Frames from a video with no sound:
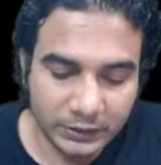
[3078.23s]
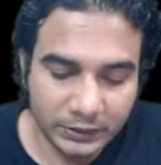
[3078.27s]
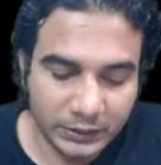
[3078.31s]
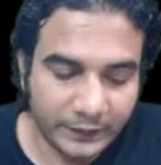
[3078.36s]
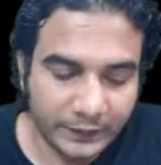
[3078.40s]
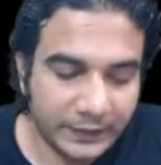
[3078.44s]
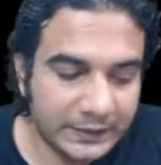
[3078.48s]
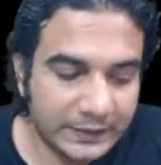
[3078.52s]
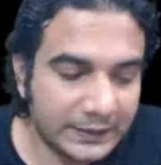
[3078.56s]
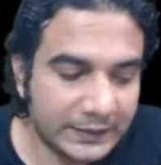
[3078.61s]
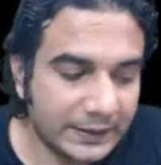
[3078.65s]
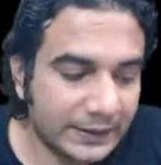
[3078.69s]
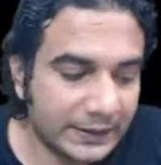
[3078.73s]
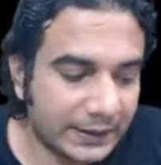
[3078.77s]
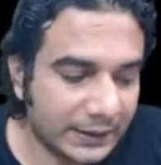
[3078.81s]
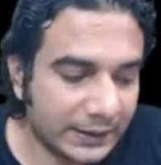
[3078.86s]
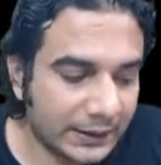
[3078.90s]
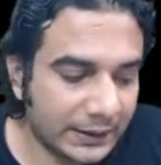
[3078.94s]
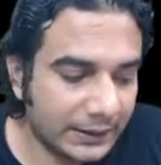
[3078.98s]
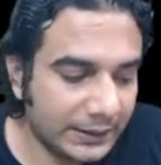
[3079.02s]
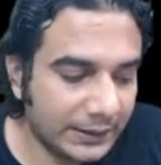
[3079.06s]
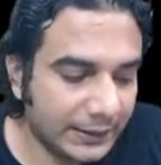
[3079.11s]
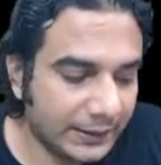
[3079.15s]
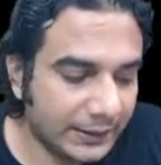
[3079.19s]
So if it is
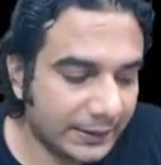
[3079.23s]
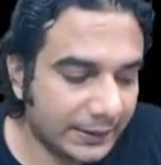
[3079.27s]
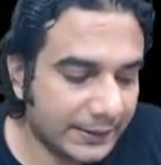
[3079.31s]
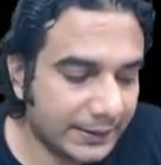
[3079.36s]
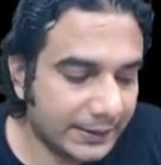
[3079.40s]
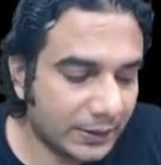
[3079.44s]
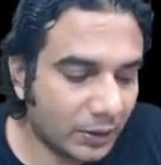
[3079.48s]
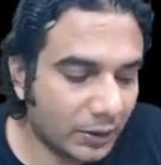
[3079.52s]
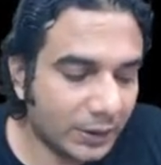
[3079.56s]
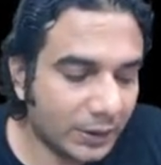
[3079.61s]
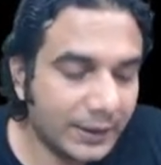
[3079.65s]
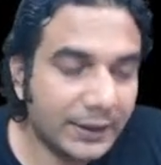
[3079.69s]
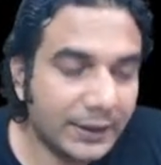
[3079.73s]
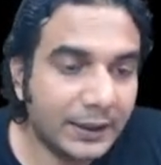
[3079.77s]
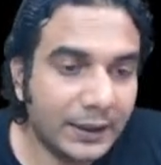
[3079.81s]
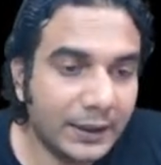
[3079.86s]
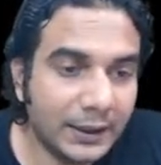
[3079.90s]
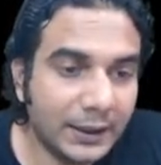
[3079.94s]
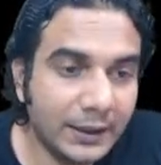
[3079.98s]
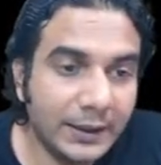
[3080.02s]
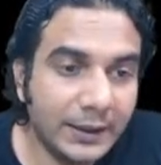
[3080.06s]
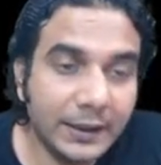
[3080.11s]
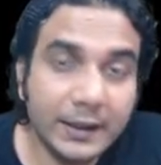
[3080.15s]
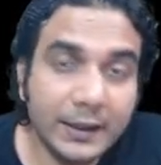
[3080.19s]
entirely increasing or
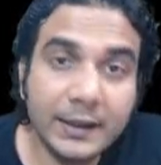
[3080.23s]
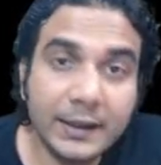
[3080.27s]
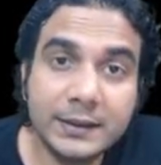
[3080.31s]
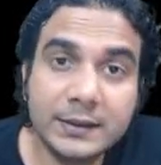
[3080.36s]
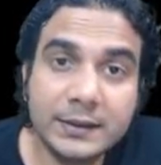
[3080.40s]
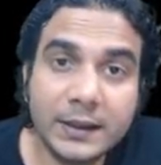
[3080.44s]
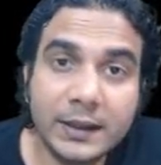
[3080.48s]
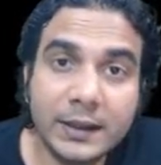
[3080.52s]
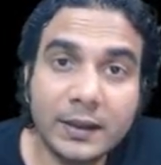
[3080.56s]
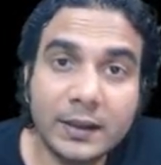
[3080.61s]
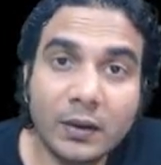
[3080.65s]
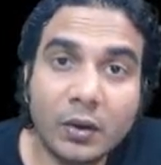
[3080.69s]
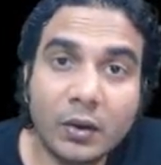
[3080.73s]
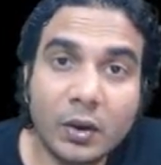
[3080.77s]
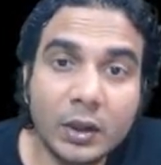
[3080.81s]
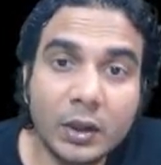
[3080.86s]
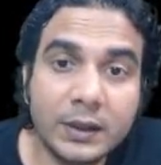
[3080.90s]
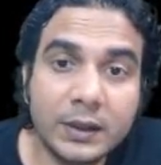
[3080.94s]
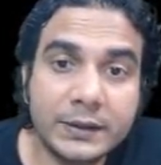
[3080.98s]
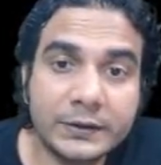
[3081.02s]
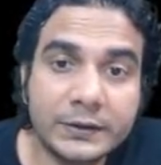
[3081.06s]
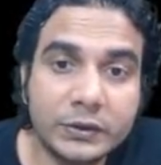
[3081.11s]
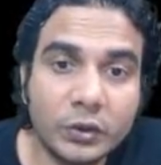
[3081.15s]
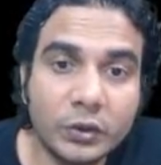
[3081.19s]
entirely decreasing in
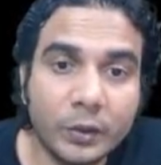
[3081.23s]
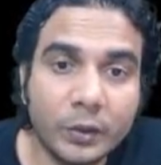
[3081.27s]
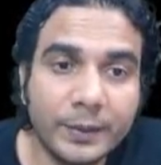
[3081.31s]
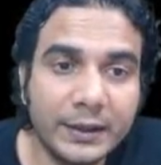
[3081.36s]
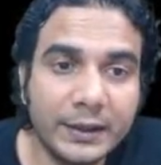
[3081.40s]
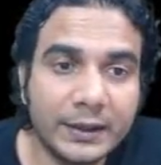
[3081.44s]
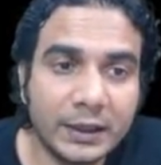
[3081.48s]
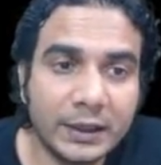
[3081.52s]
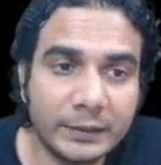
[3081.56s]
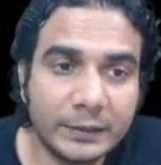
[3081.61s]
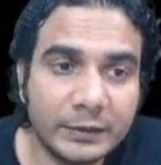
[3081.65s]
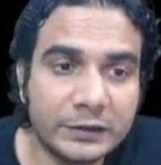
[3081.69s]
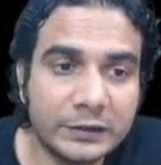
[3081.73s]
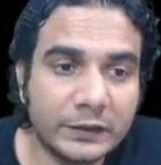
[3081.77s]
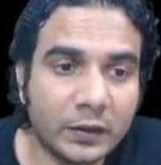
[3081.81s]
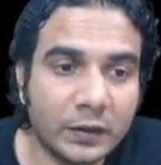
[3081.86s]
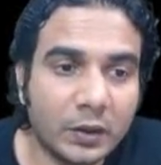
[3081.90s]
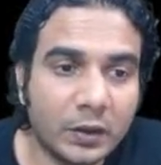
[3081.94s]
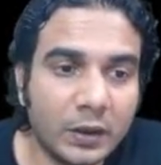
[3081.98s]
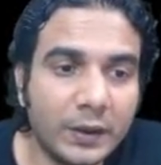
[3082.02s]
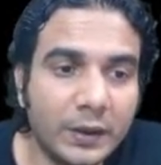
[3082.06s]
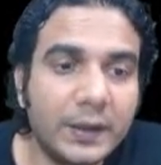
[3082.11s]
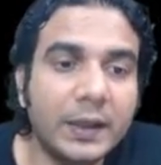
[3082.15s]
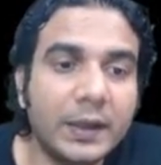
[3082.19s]
all its domain, that means for
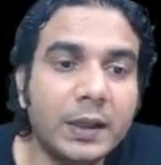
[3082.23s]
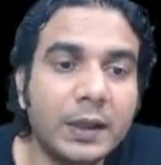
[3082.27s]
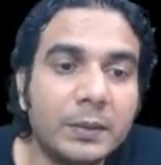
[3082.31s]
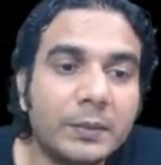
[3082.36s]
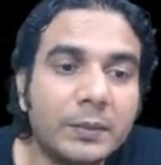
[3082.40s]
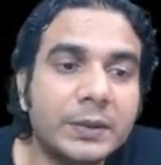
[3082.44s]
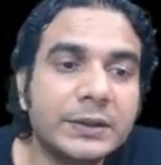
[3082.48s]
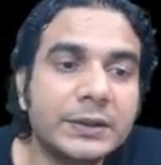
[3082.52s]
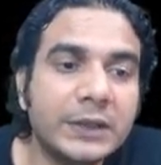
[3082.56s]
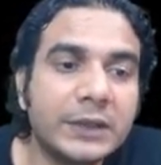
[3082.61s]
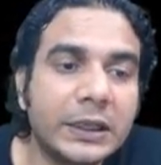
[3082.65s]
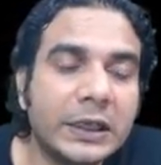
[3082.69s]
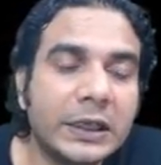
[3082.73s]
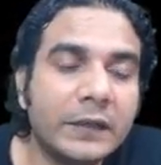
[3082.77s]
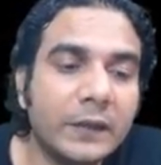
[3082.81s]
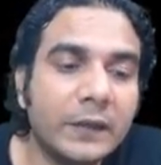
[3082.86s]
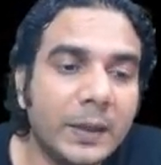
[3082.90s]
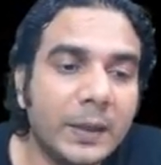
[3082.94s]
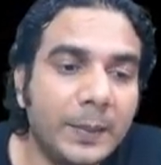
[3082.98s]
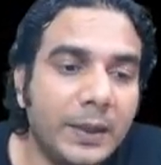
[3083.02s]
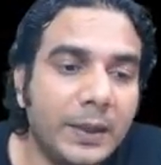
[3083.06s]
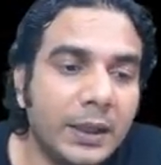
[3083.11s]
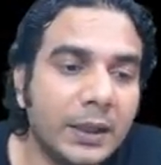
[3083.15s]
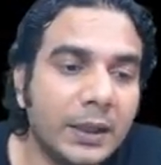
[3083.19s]
all real numbers, then it
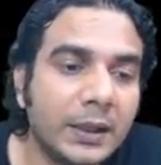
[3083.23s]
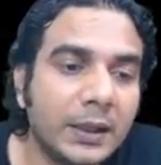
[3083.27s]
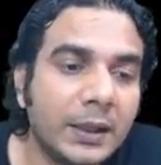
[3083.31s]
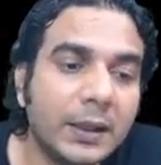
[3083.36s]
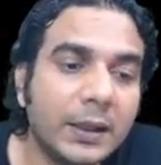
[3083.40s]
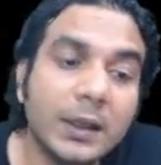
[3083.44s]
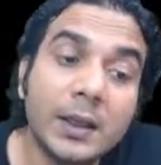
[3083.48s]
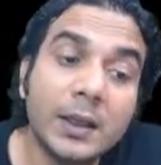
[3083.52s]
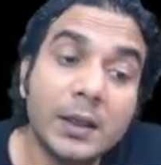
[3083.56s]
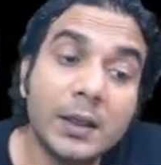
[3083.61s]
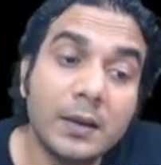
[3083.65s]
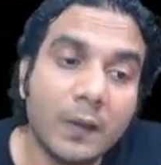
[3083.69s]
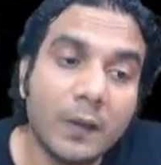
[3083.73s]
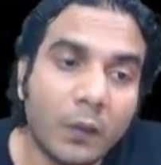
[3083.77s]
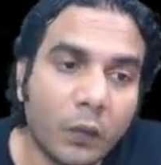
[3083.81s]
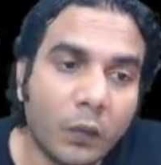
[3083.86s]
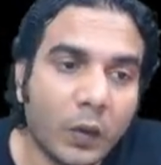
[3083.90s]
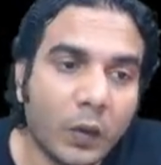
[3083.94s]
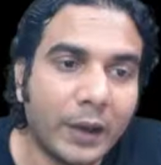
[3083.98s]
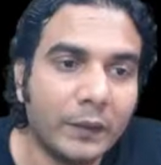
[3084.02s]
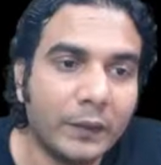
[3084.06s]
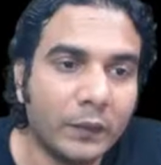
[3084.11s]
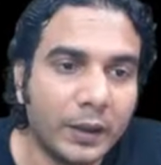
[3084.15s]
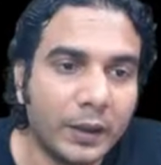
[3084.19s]
will be
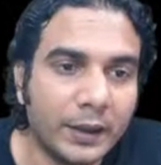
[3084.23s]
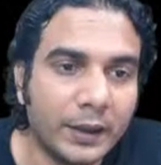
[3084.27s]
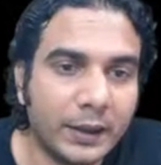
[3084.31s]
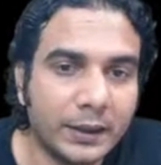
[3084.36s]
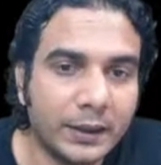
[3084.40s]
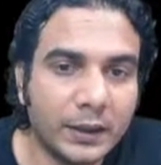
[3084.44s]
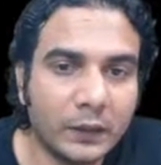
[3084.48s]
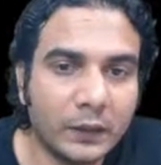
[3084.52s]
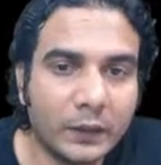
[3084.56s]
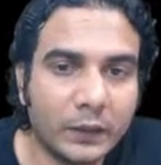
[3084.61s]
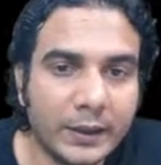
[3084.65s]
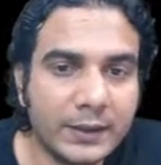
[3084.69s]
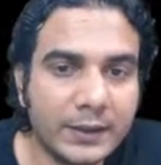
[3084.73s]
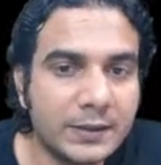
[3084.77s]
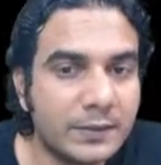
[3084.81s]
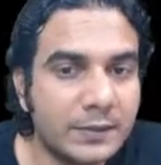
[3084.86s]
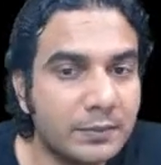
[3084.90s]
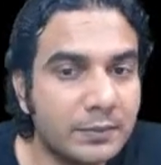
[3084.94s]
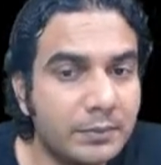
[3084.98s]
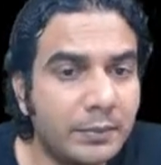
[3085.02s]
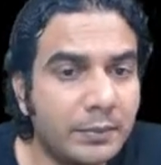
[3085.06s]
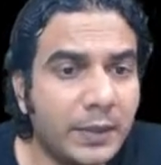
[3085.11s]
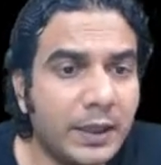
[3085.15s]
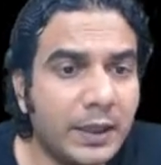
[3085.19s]
1 1, otherwise
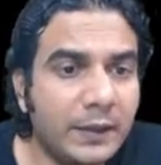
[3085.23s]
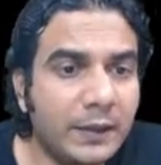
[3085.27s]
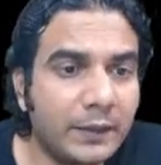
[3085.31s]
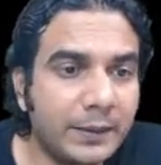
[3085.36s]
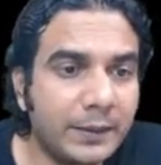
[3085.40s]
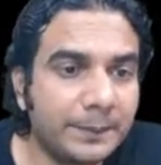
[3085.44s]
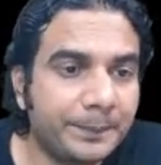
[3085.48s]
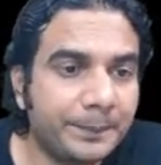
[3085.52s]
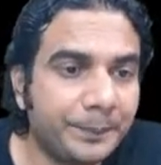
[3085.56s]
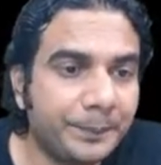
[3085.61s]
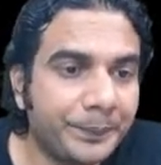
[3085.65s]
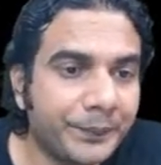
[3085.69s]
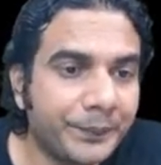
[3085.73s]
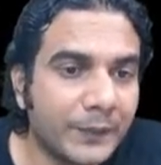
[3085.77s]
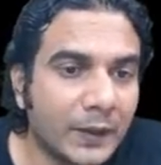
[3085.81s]
many 1.